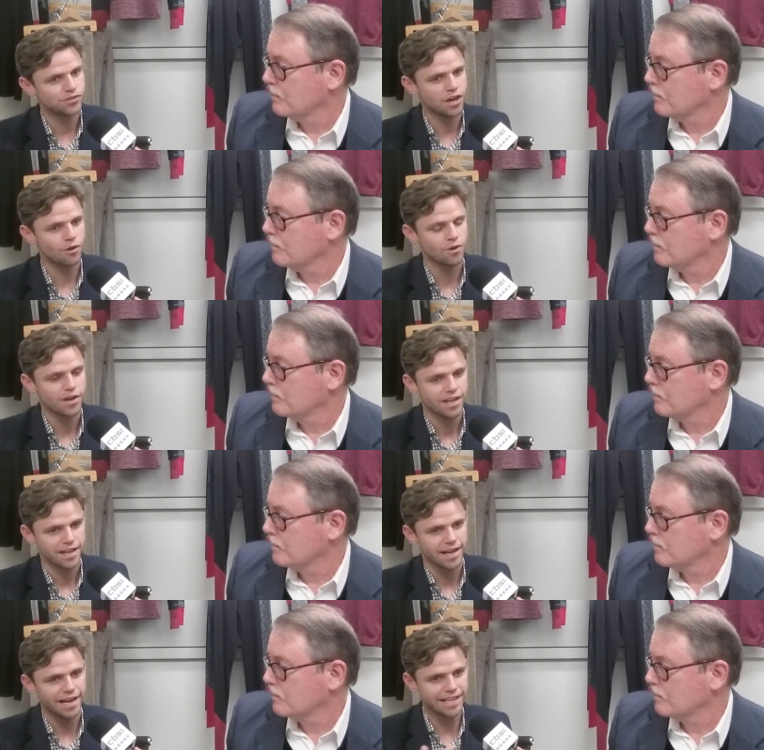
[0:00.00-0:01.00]
Speaker 1: So
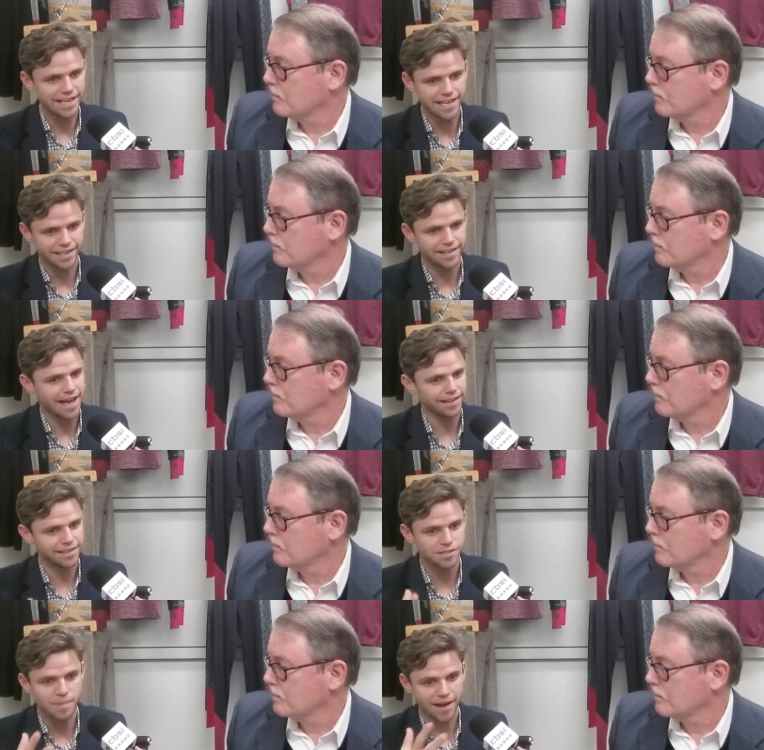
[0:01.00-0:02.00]
again, that
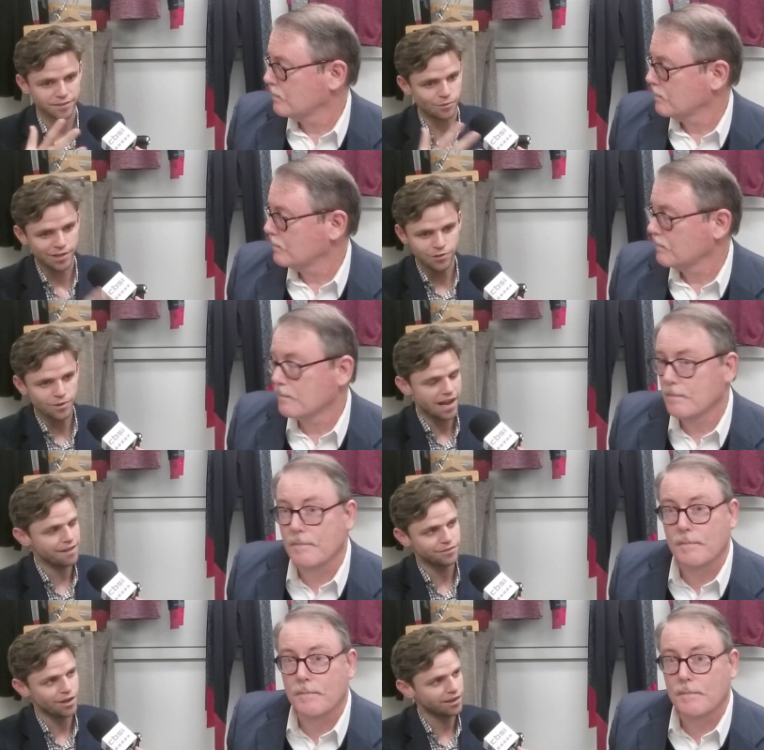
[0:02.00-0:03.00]
leads back to what you and I
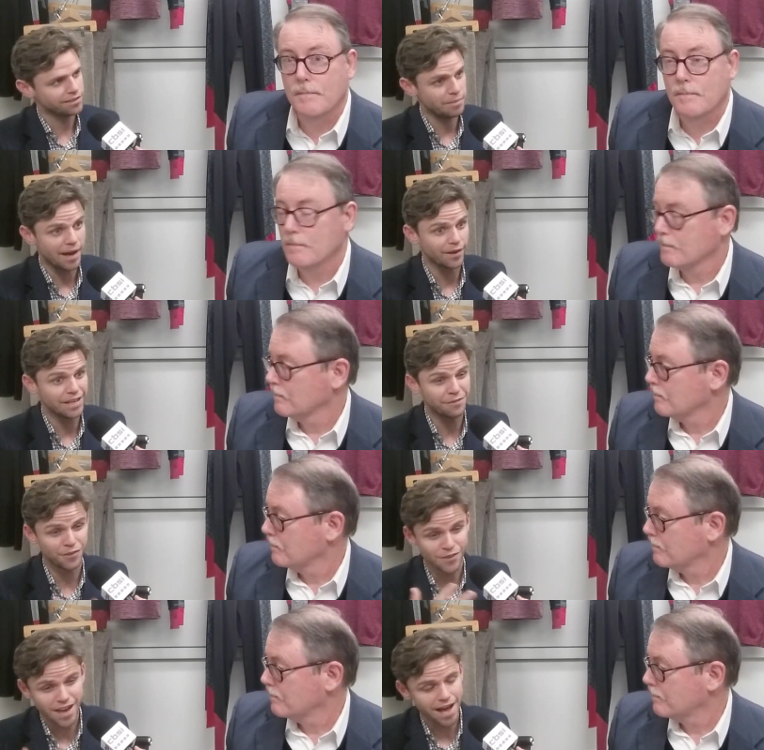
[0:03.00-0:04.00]
have talked about. If
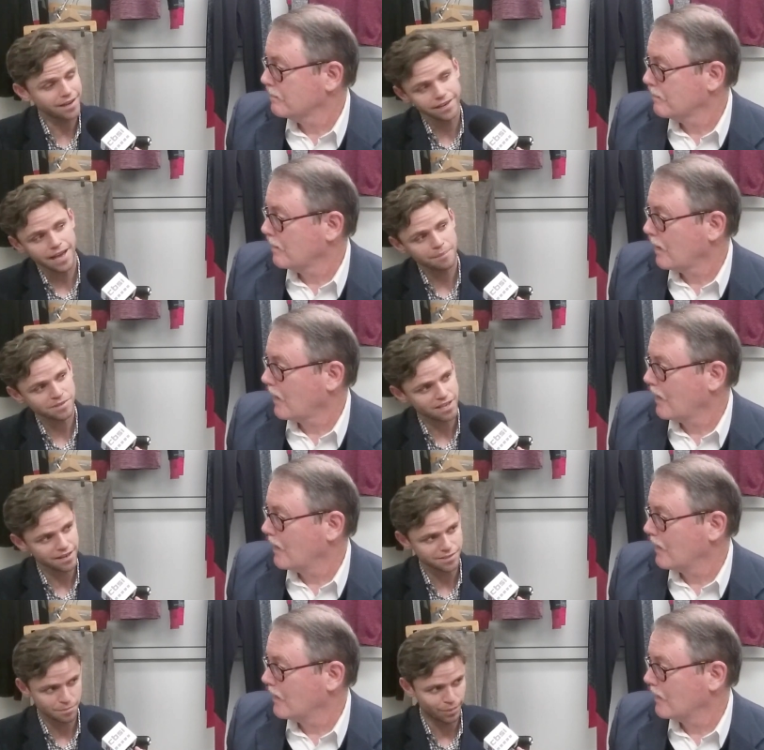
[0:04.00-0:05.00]
you're not on
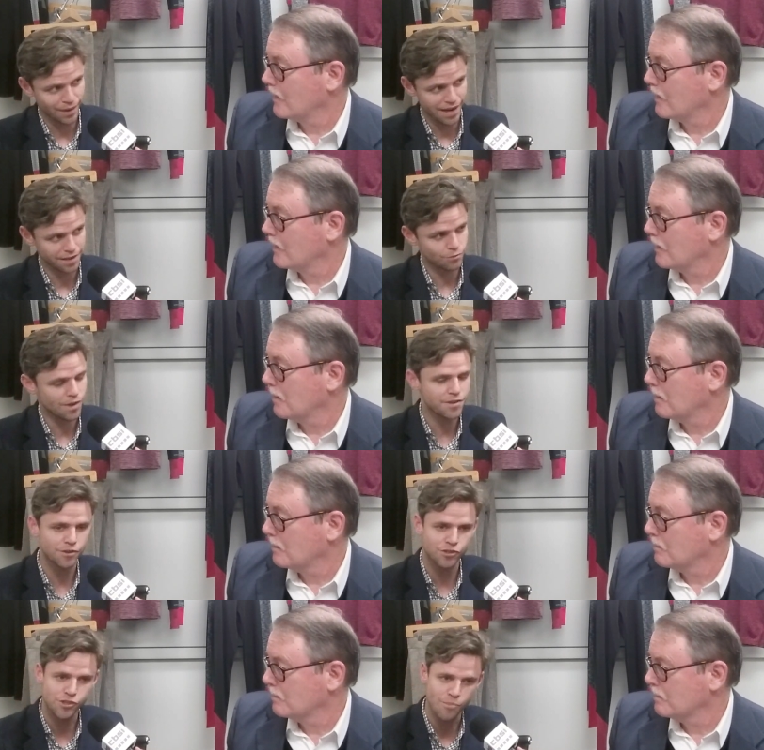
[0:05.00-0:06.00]
Amazon as a brand, whether
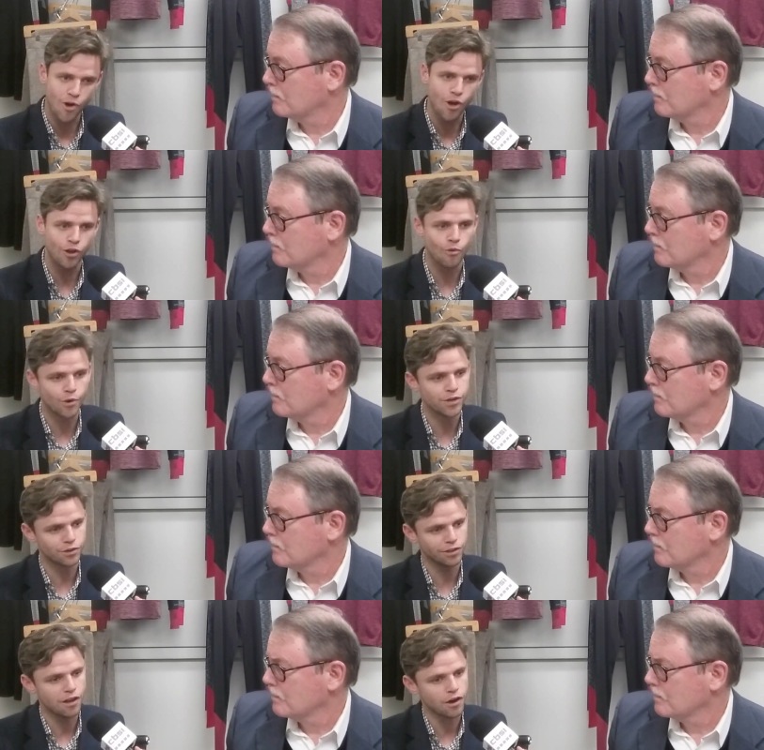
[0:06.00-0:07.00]
you're small or
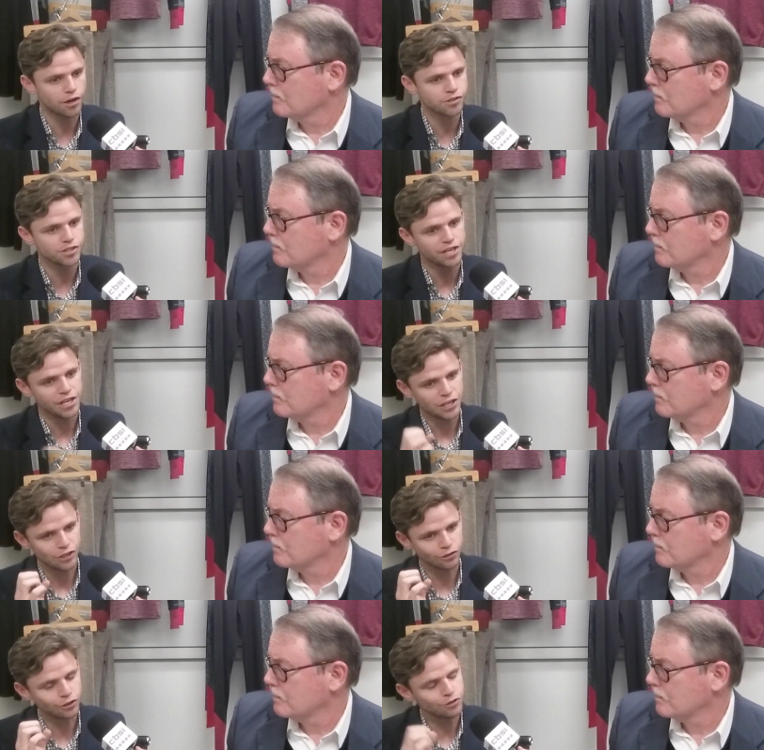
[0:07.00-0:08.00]
you're large, you're